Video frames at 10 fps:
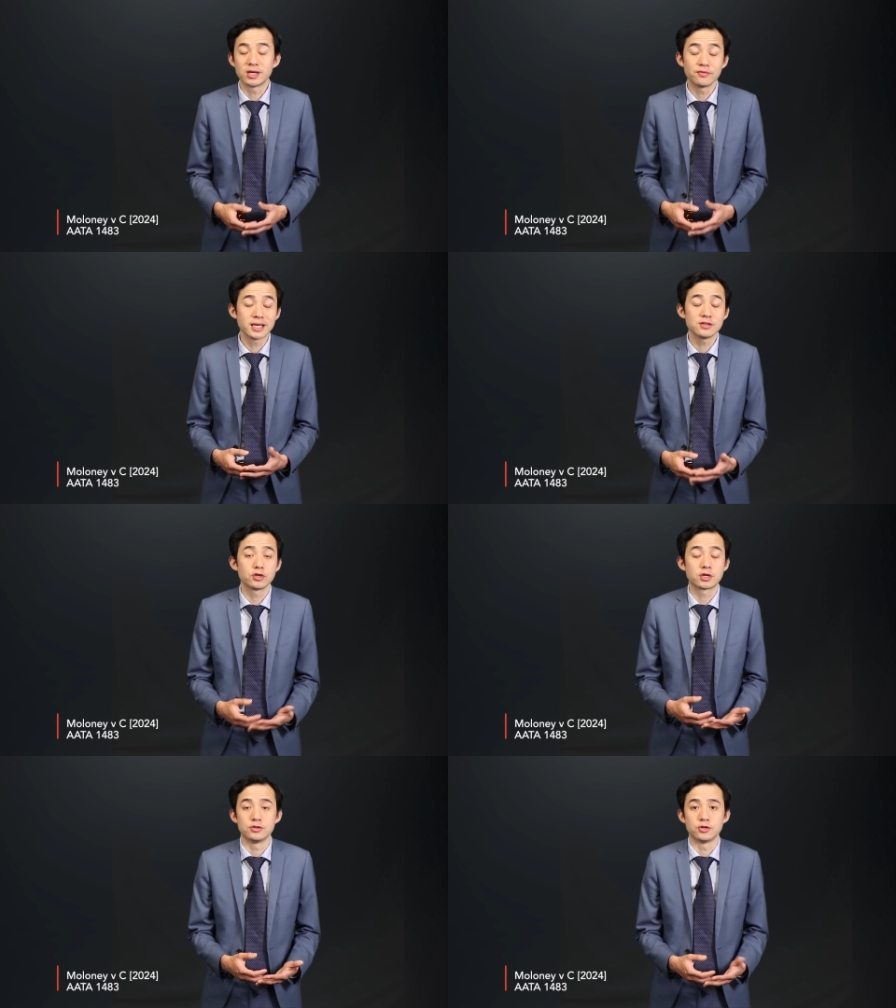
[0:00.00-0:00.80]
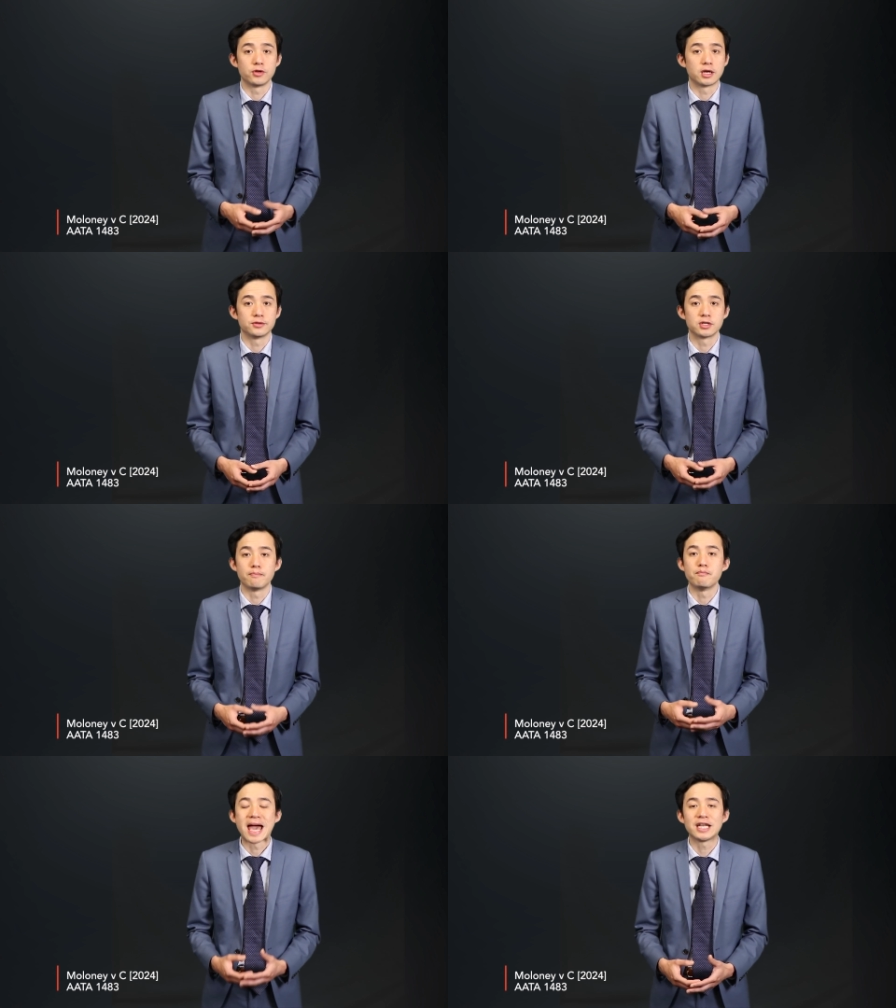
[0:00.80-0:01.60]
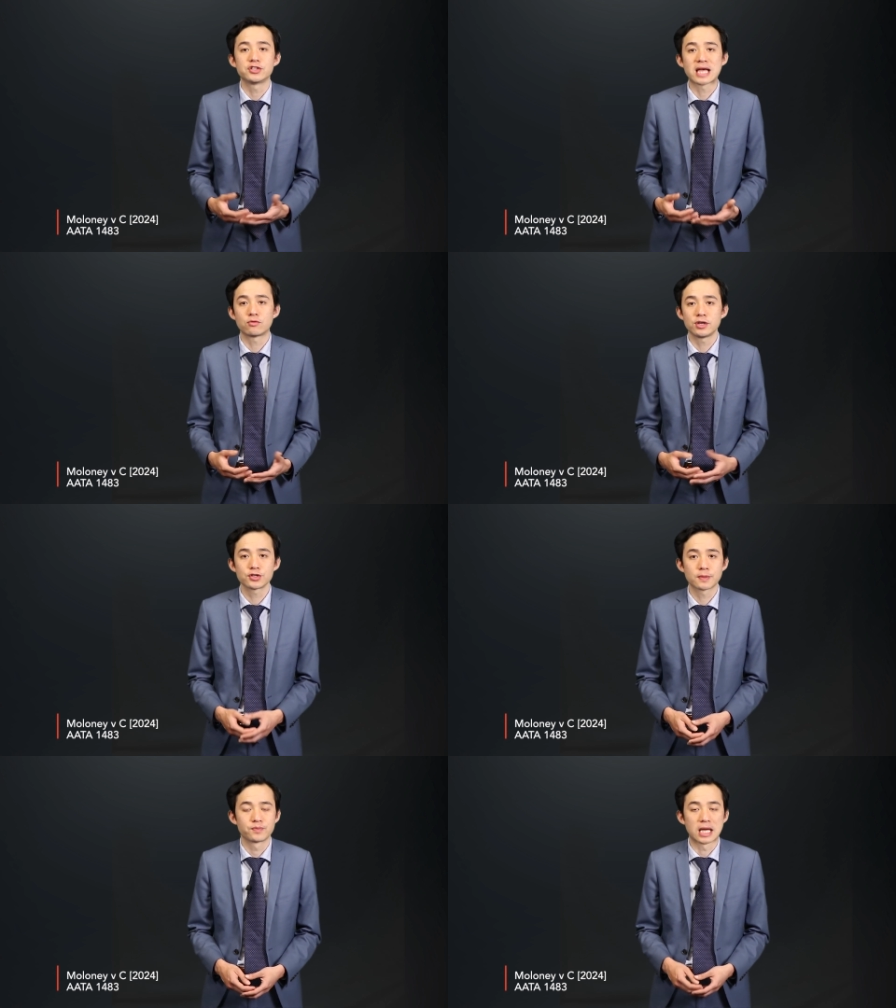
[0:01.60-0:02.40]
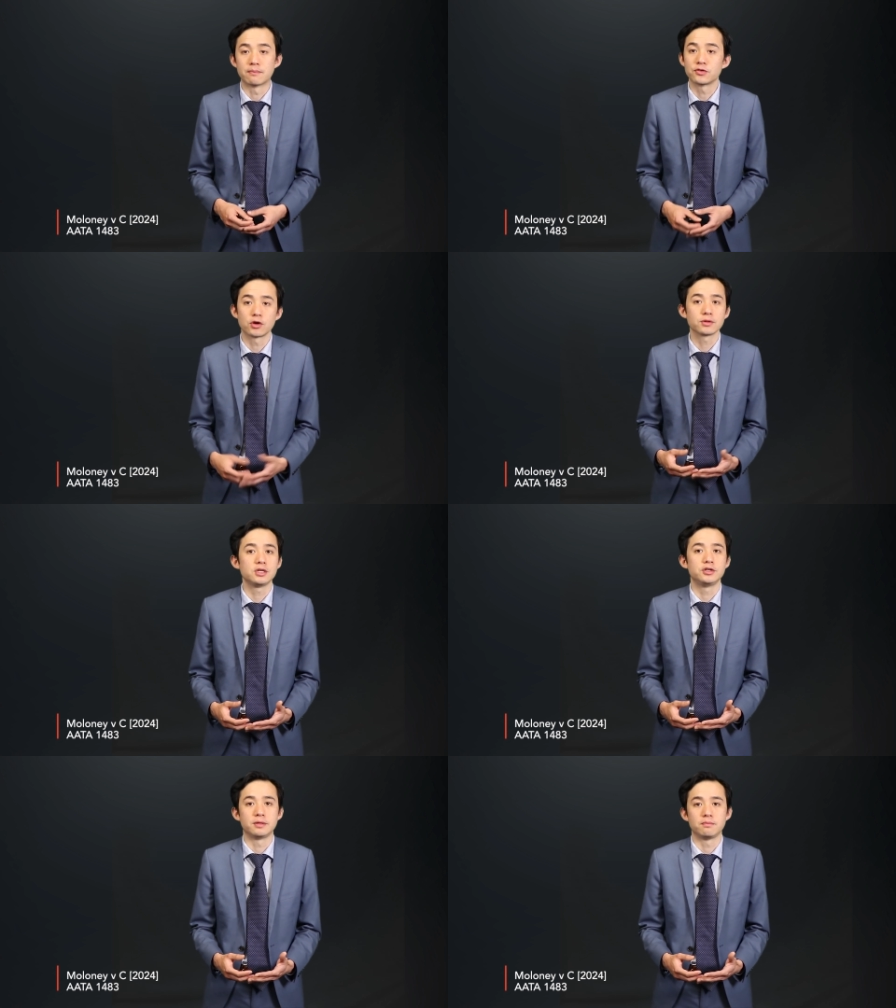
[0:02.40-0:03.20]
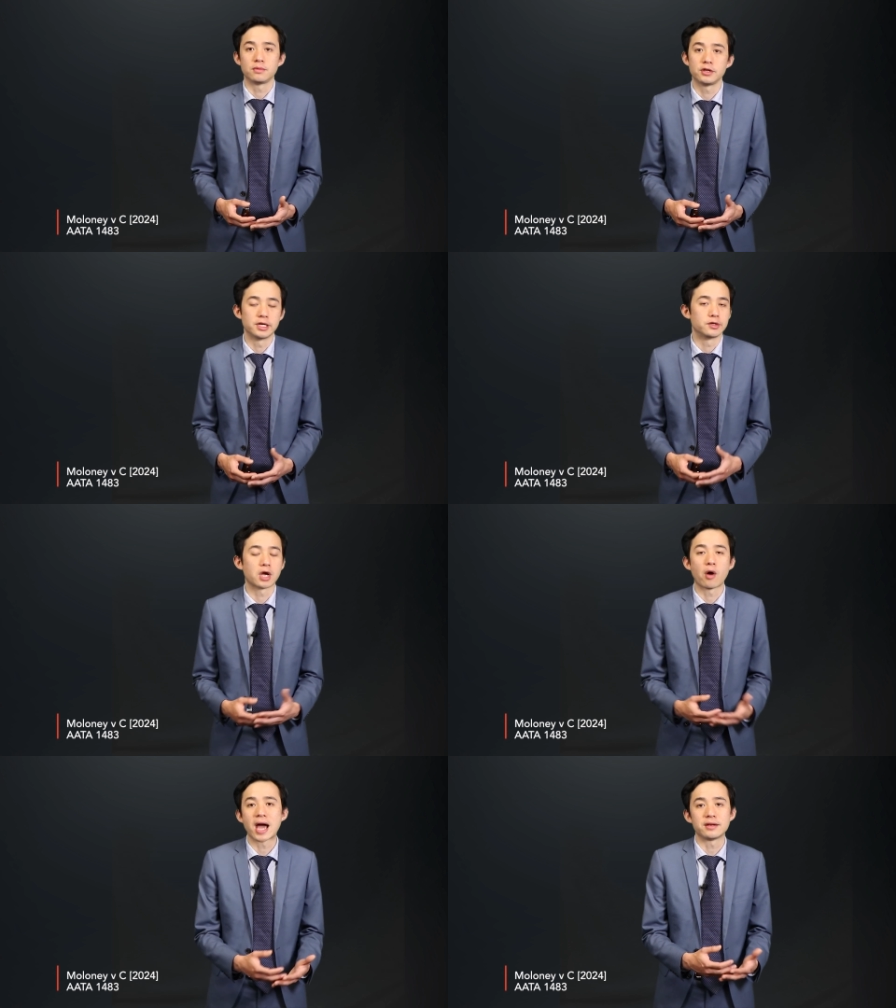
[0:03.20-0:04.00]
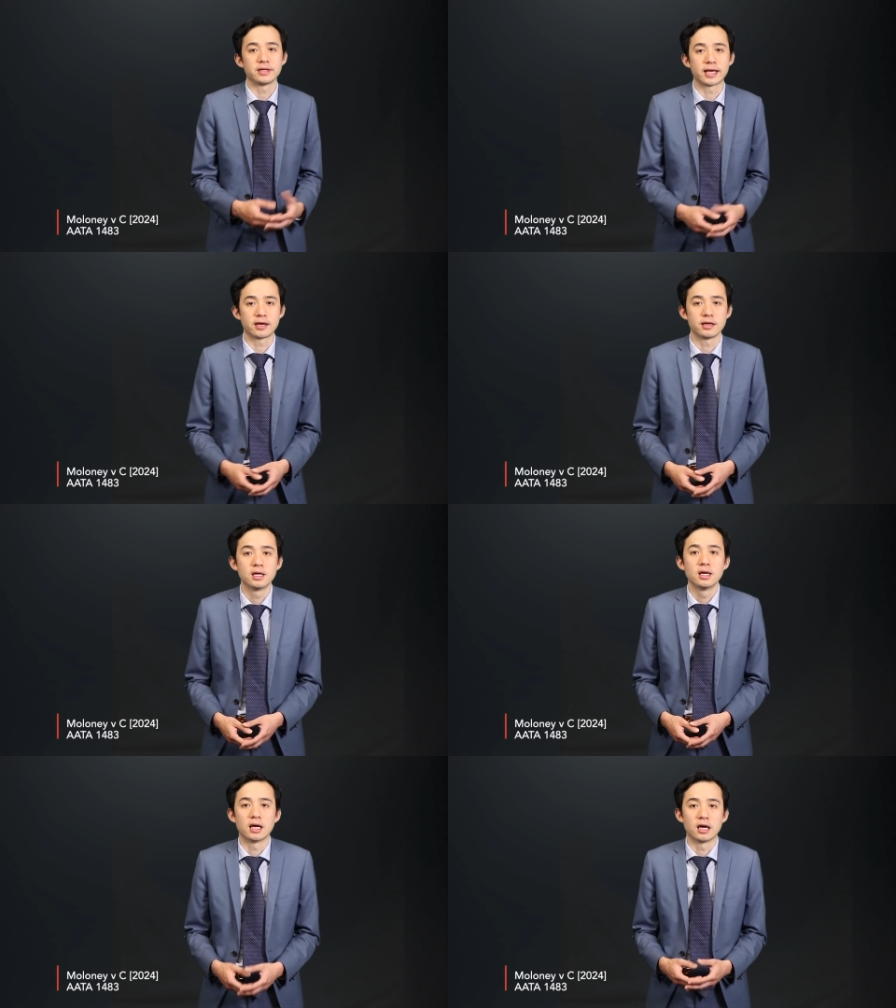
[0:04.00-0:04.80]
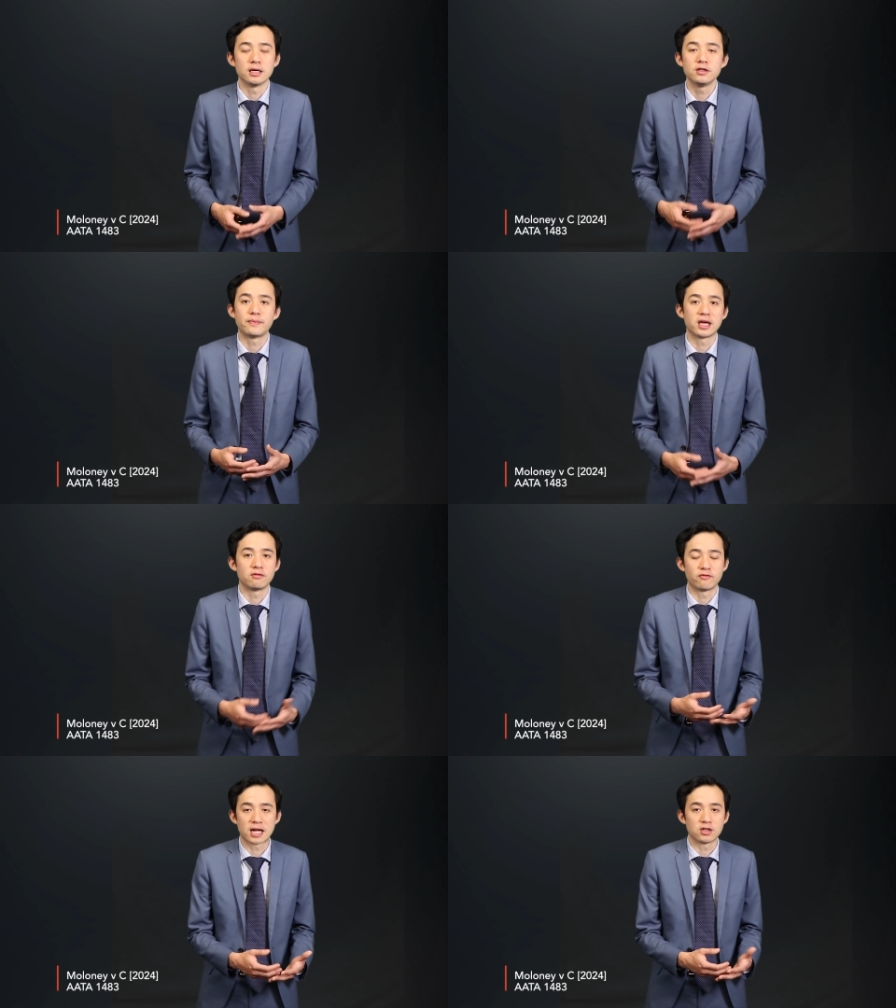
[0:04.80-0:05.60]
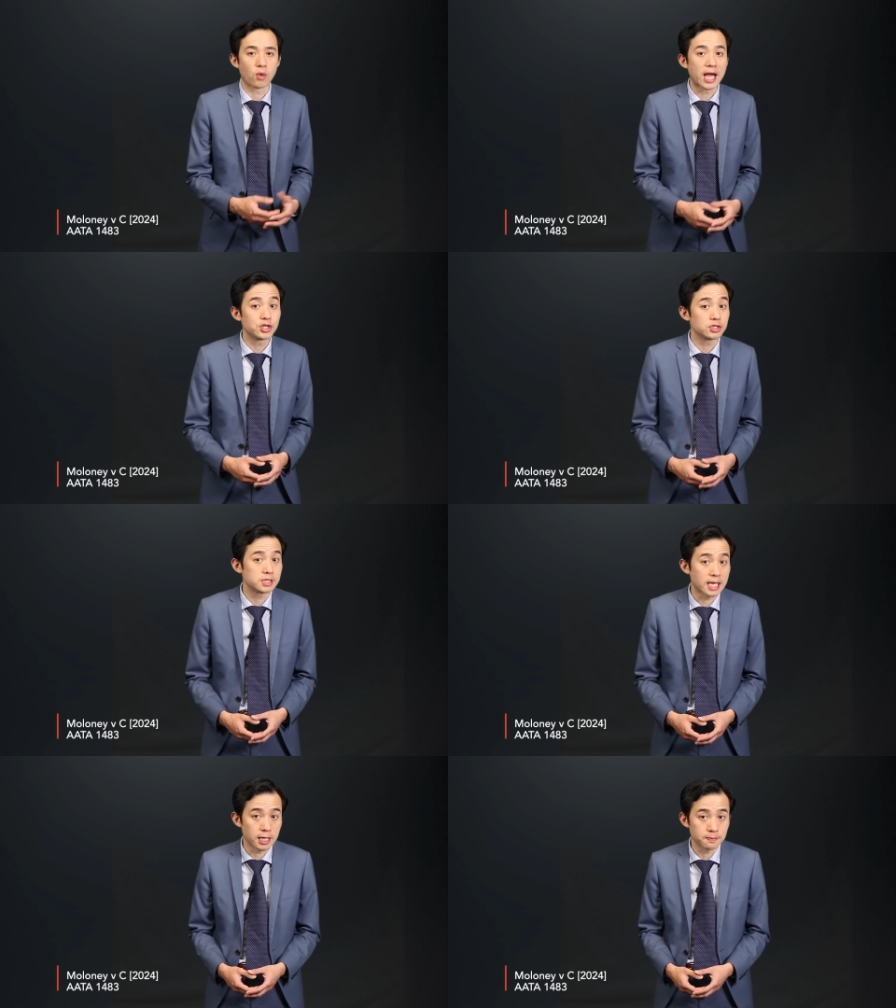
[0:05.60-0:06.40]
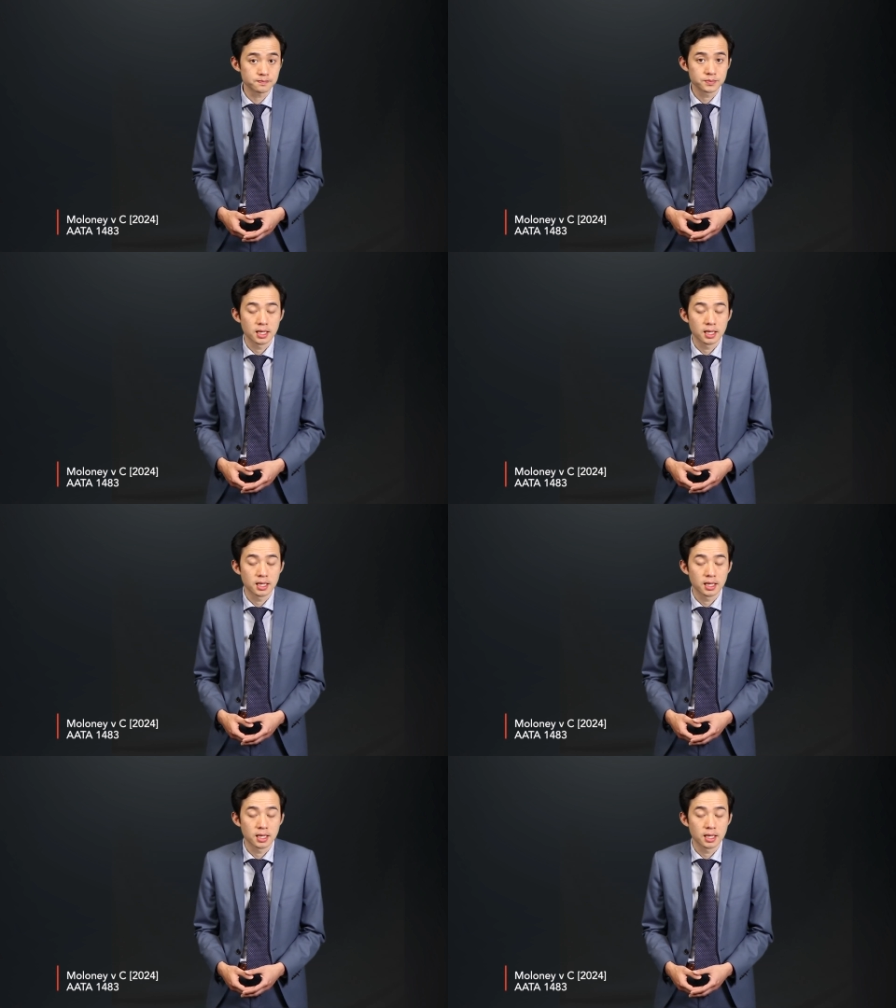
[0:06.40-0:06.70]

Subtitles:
Things you can do to manage that risk. Certainly, you can go out and get an independent valuation done.